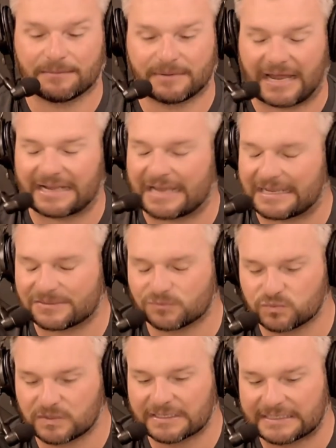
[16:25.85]
but it
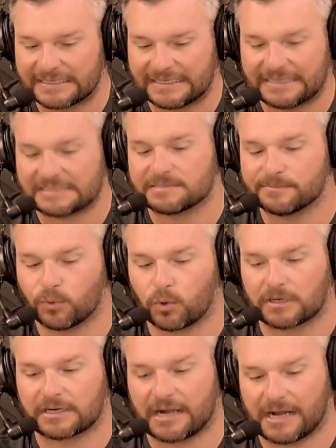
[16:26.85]
really is
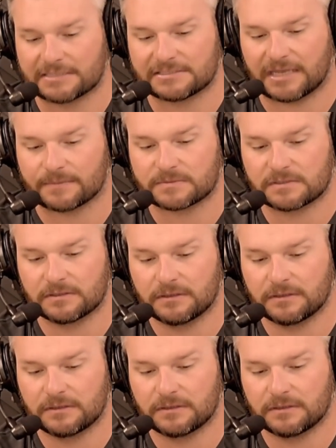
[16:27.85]
important concepts.